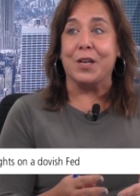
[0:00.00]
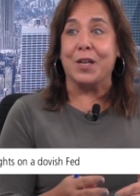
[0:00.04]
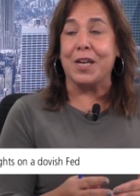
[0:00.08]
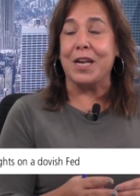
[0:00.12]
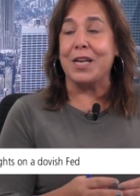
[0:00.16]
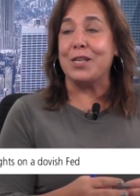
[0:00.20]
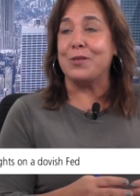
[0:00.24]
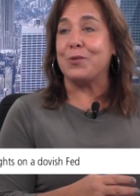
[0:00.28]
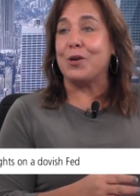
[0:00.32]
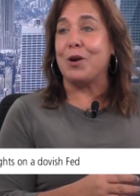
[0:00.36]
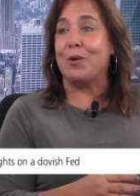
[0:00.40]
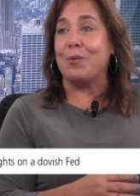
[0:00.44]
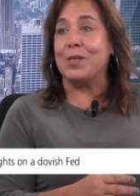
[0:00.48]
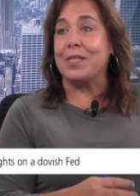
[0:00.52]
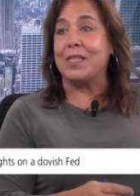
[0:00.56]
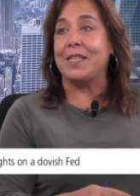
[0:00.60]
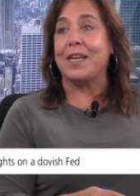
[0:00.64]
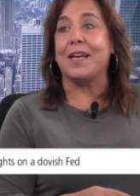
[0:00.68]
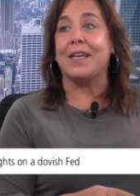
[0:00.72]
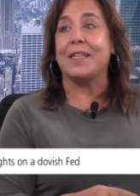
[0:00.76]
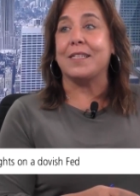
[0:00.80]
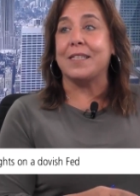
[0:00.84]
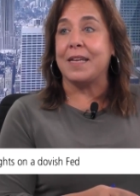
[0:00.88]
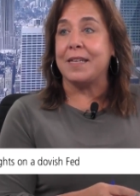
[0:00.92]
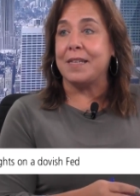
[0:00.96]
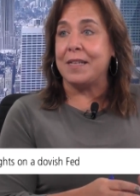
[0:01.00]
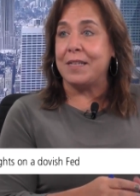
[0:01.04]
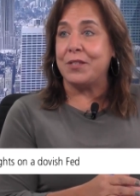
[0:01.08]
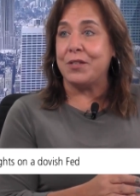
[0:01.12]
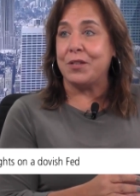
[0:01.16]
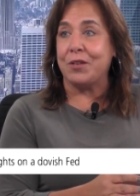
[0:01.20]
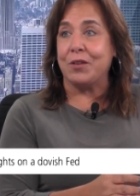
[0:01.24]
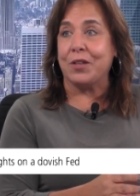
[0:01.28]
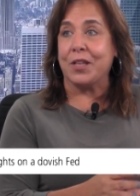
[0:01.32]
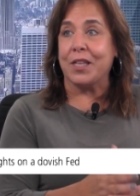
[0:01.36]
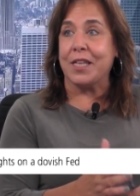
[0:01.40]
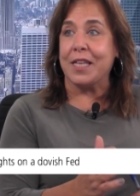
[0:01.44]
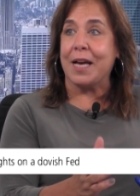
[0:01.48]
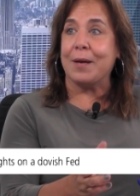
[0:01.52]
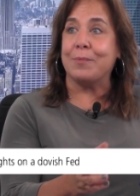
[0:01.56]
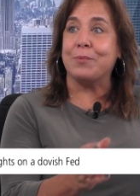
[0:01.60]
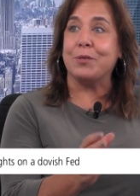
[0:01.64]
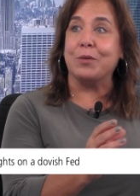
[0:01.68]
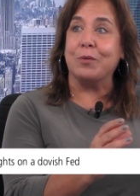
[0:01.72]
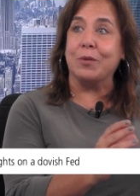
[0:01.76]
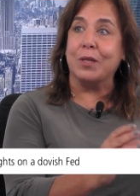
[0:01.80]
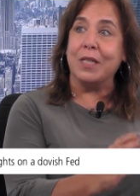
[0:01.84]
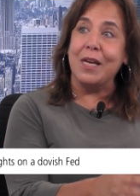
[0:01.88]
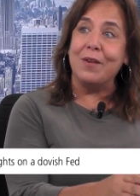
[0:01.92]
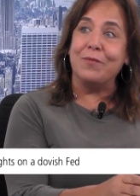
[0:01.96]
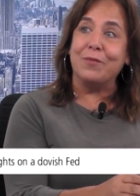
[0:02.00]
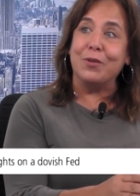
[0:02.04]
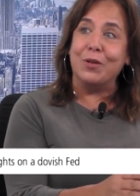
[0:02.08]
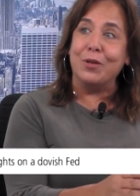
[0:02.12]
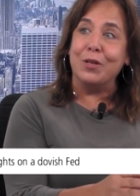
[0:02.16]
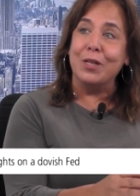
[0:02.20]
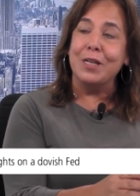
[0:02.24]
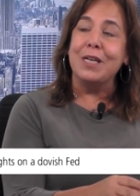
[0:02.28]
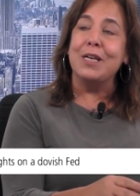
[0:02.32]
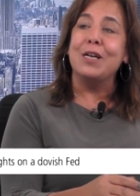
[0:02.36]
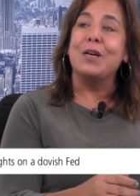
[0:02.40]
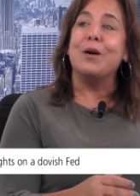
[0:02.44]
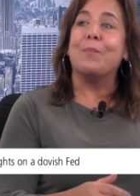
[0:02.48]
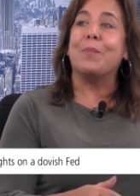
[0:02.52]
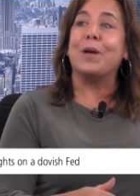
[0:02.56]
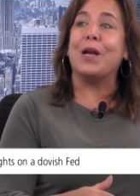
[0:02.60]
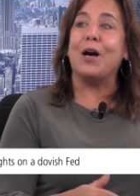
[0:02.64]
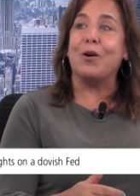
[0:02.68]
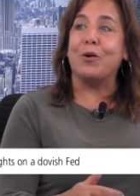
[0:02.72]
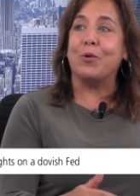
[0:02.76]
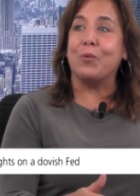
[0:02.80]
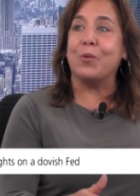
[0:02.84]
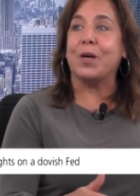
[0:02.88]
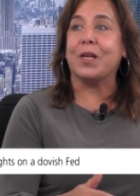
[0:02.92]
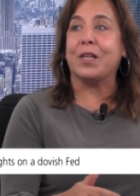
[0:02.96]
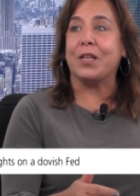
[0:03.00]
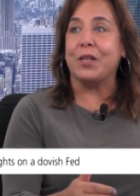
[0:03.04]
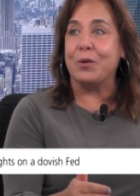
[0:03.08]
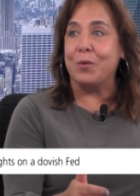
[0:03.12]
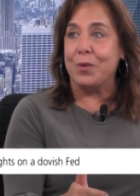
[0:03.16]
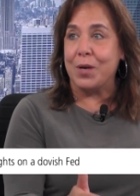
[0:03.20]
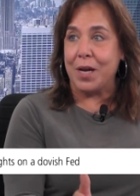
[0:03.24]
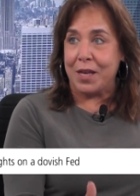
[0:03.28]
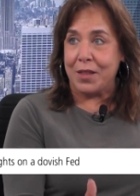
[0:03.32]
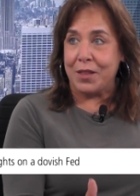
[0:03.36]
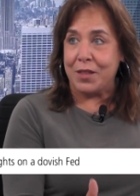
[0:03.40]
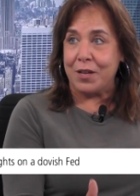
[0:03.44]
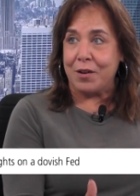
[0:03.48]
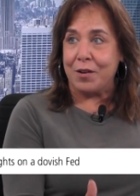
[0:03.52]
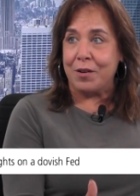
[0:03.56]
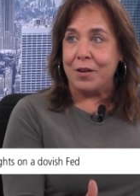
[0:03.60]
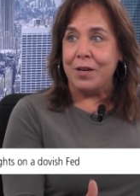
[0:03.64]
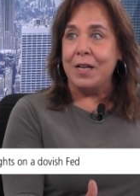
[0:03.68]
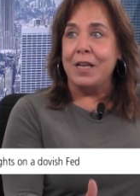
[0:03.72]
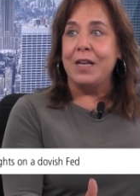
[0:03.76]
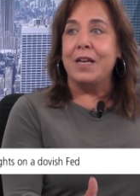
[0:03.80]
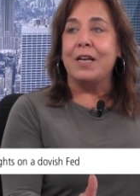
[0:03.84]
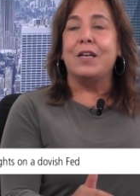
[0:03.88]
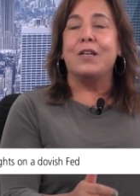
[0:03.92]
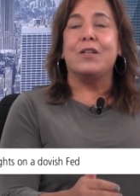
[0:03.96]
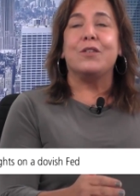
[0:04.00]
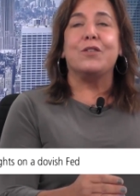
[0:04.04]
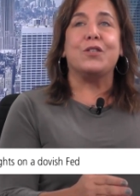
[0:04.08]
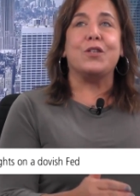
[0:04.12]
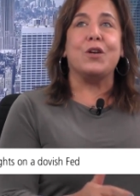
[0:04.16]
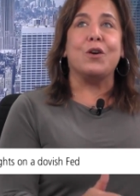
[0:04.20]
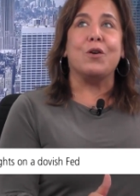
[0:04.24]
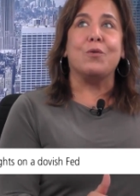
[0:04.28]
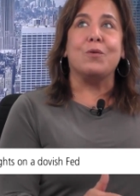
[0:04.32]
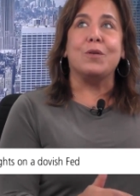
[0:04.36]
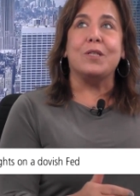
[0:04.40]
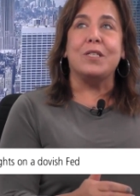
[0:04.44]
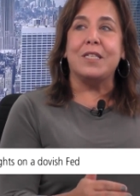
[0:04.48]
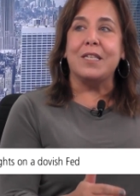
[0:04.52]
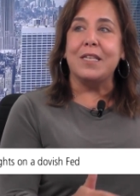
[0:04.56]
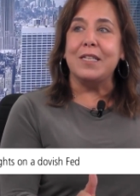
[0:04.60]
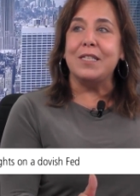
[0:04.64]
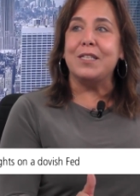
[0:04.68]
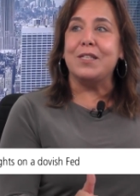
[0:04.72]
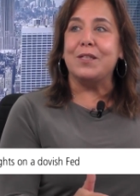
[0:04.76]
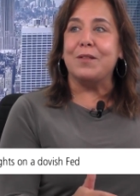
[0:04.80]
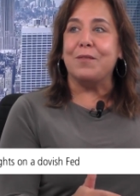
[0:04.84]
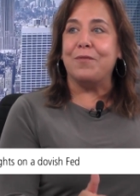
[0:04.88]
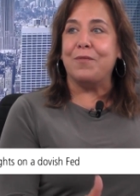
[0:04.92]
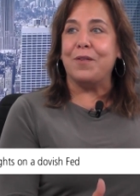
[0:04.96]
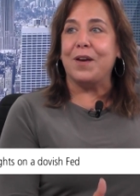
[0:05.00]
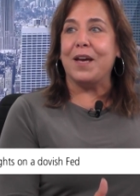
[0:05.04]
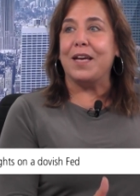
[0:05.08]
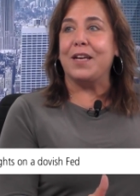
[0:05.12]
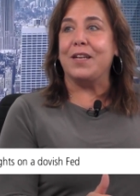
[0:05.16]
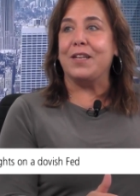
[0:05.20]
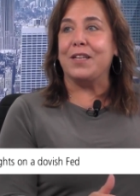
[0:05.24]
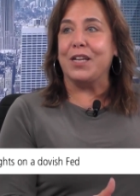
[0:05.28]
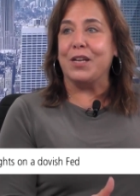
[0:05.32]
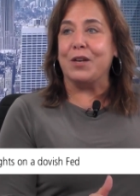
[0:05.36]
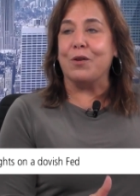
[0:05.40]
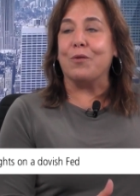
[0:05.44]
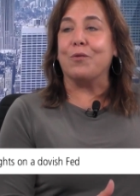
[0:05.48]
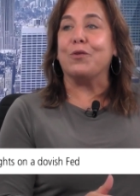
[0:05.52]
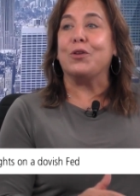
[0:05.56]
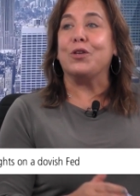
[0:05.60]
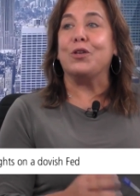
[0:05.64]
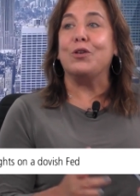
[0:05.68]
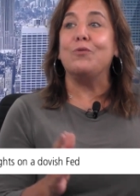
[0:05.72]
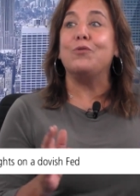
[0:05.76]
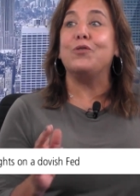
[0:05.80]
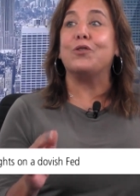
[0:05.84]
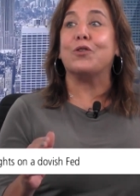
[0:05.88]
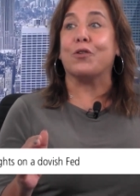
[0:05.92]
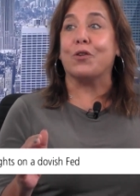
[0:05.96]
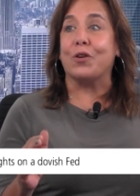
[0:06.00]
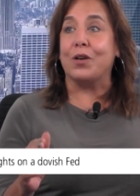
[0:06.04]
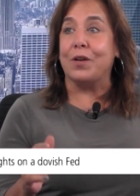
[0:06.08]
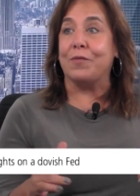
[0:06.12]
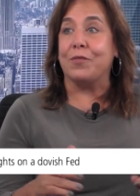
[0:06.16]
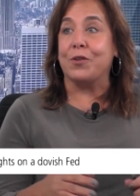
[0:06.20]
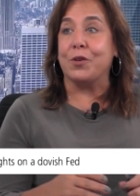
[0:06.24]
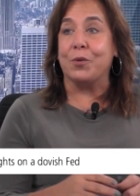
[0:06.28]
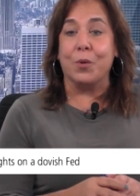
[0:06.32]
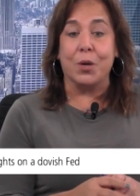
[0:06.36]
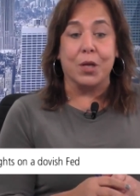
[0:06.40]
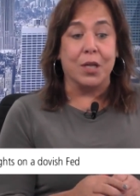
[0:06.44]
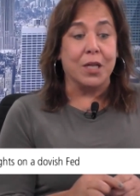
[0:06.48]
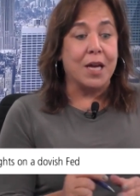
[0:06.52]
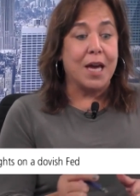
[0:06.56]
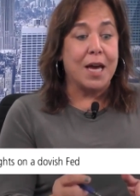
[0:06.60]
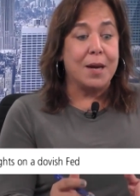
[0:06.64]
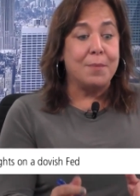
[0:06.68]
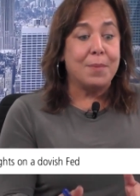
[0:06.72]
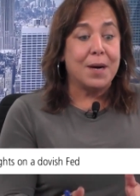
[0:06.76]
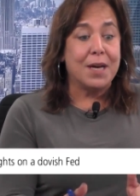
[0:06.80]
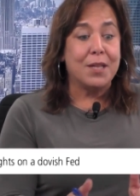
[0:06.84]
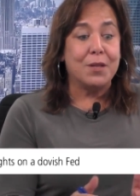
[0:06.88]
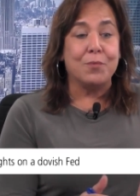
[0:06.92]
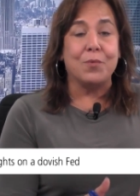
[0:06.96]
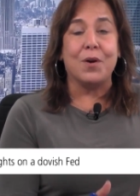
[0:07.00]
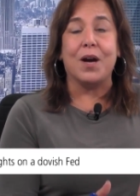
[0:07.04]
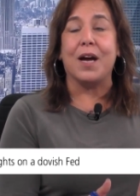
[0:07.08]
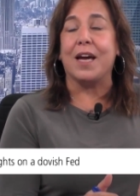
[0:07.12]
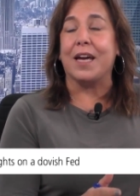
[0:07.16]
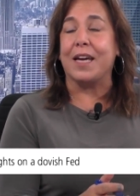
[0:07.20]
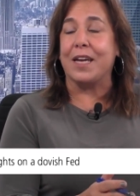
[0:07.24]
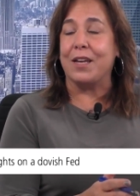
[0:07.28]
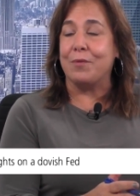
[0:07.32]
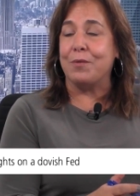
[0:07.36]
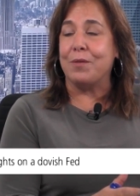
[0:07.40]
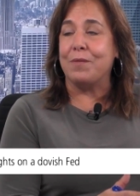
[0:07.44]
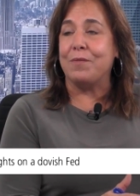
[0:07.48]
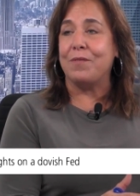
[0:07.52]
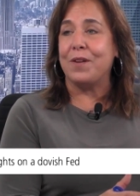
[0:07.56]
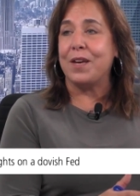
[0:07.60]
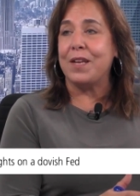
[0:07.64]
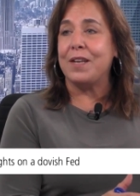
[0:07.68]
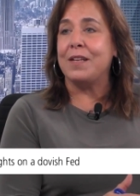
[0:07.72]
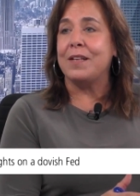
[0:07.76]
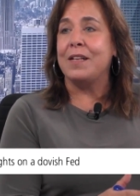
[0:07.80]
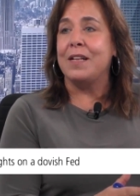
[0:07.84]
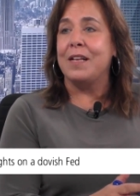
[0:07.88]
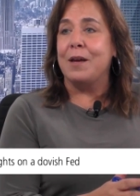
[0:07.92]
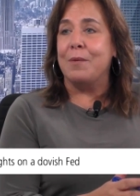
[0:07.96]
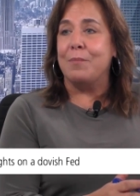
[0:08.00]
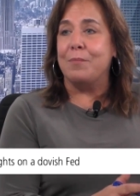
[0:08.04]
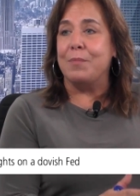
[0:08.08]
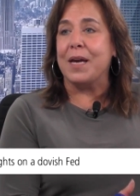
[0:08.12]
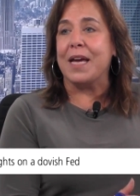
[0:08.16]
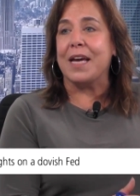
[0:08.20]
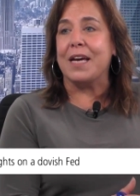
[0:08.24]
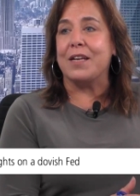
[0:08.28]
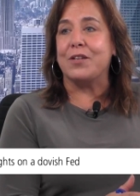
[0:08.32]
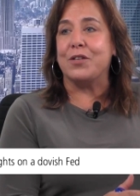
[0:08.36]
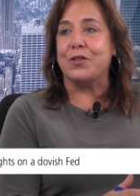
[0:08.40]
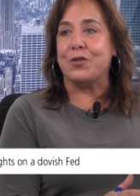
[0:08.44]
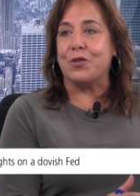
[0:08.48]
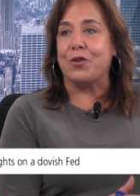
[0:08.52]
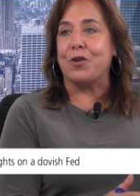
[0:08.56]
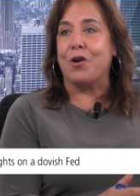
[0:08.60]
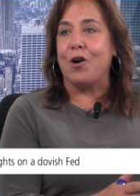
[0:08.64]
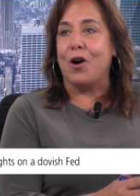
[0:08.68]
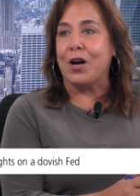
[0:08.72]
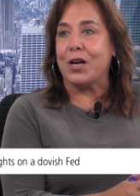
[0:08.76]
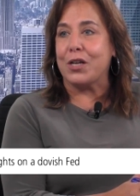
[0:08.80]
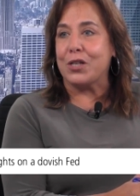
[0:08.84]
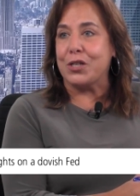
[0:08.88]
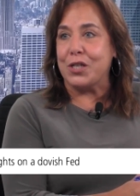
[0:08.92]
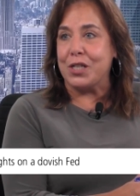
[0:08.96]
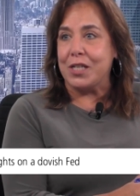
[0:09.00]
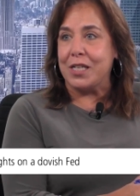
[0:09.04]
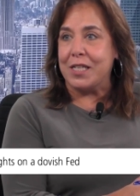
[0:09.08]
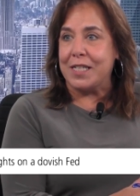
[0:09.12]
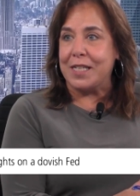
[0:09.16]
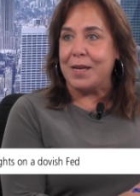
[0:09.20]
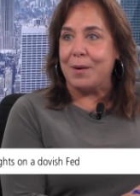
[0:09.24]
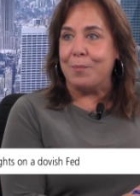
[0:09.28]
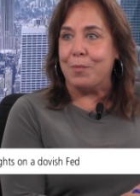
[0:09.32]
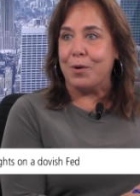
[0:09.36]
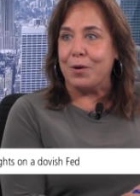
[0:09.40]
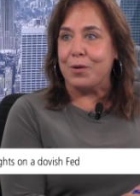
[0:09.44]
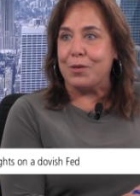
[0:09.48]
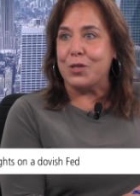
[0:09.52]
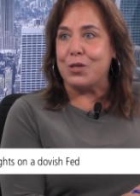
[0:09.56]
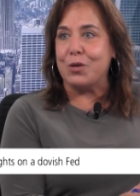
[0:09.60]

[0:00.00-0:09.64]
And as we always say, it's not necessarily the absolute level, but how quickly you get there. Right. So since the Fed, you know, U-turned, if you will, and by the way, you know, the Fed began to turn hawkish in December.